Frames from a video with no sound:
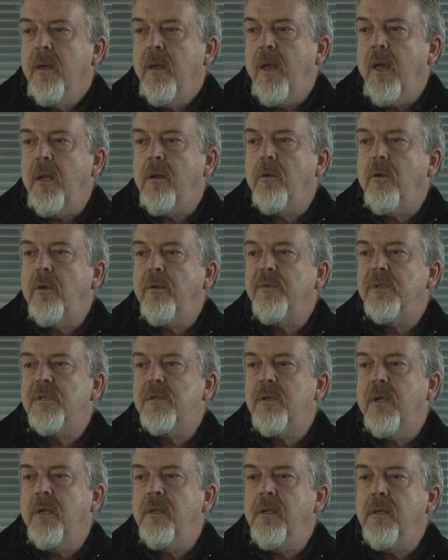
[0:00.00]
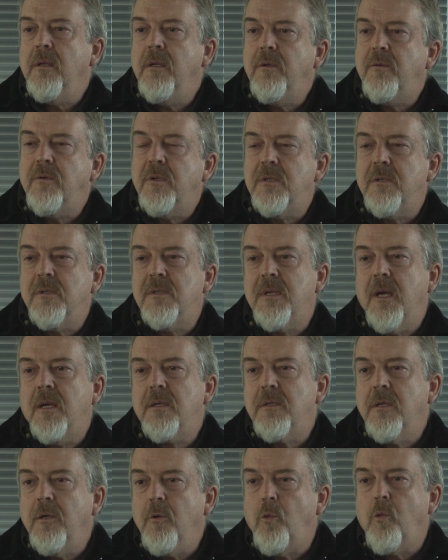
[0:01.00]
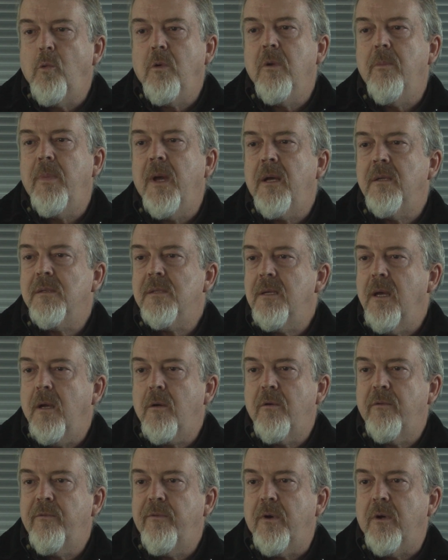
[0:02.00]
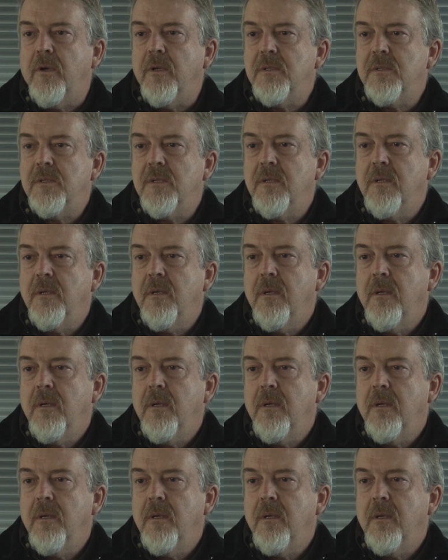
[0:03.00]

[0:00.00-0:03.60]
and a lot of Australian literature, it's actually all about sacrifice.